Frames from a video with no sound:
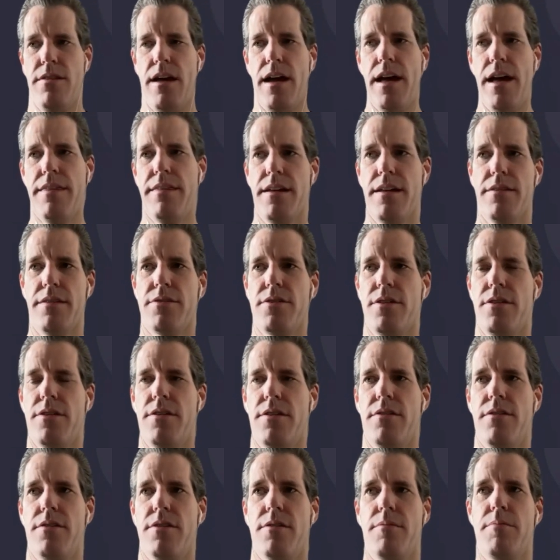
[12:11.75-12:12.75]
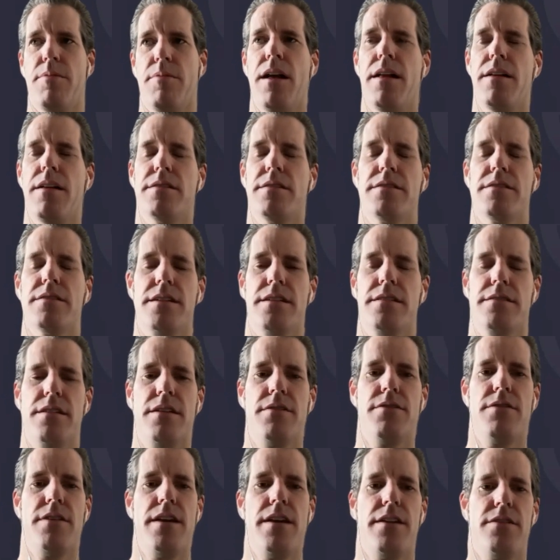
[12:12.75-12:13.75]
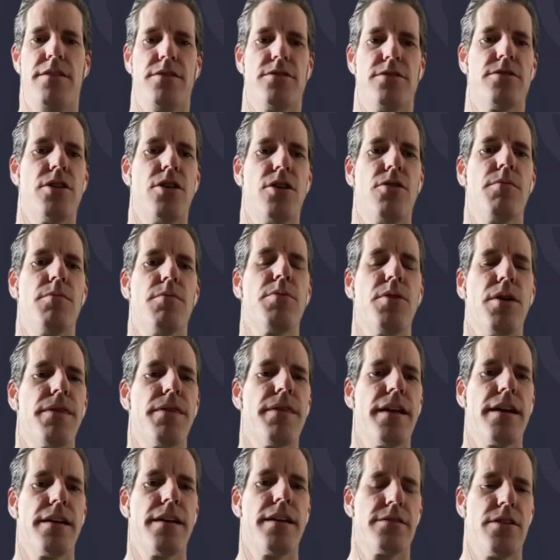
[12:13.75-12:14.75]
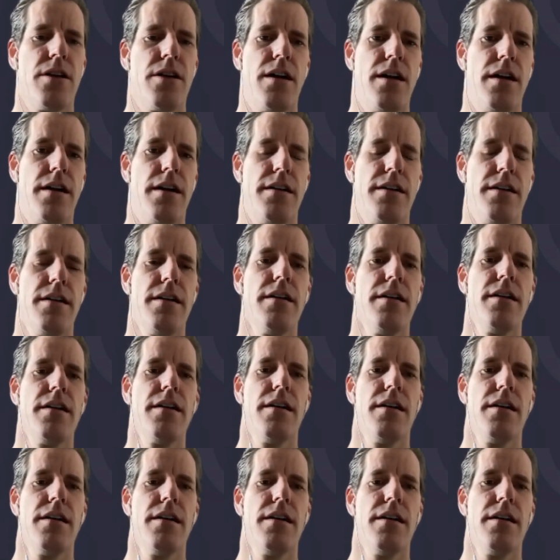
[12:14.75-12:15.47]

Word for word: I think their their policy is that they just don't put things on